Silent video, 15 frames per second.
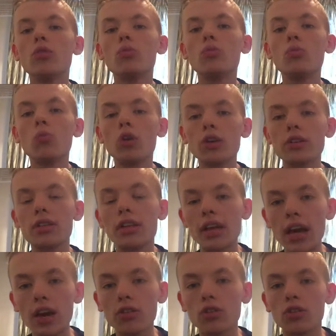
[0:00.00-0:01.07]
work
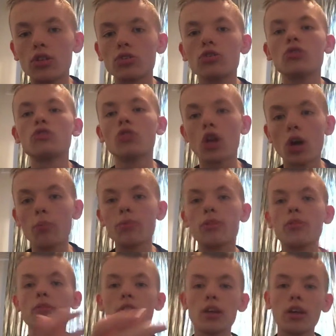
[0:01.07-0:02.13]
together to stop
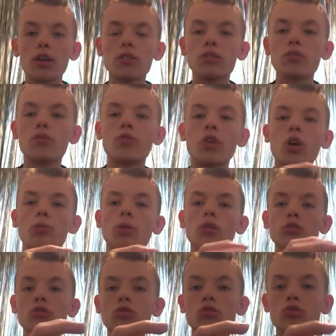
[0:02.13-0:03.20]
the villains
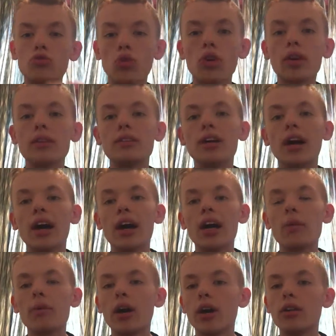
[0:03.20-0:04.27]
from destroying
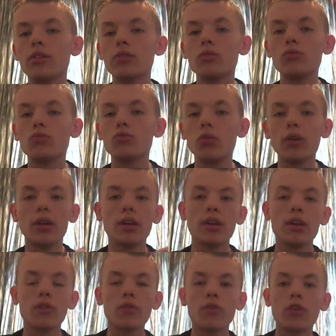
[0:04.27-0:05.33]
time and ruining
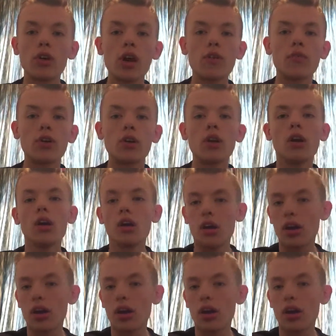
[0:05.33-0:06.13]
it forever.